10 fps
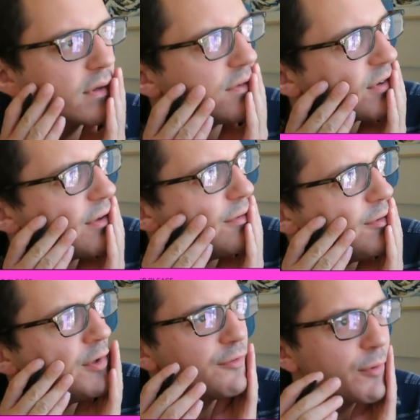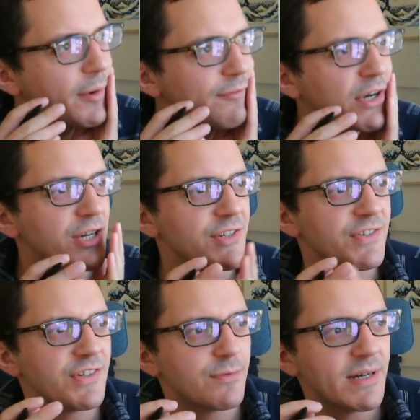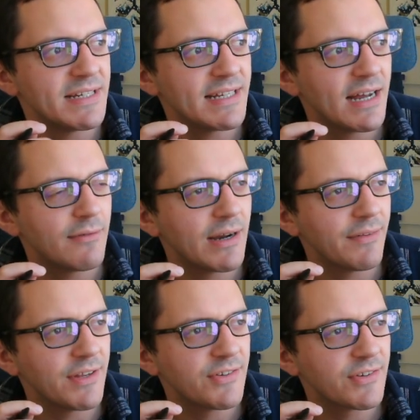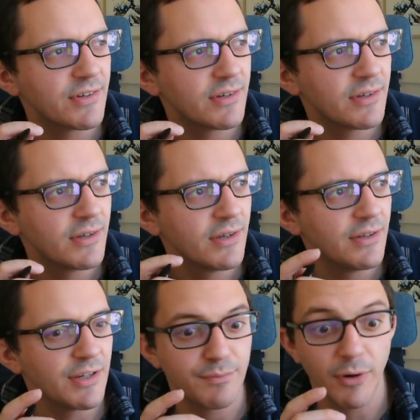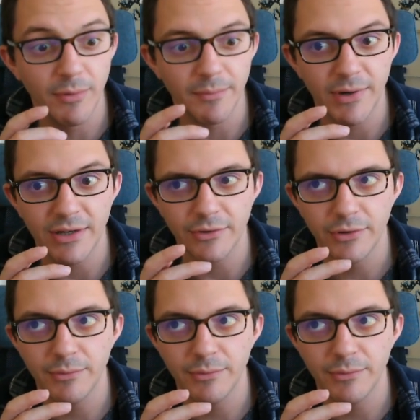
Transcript: So uniform convergence is a way to get around this problem when you're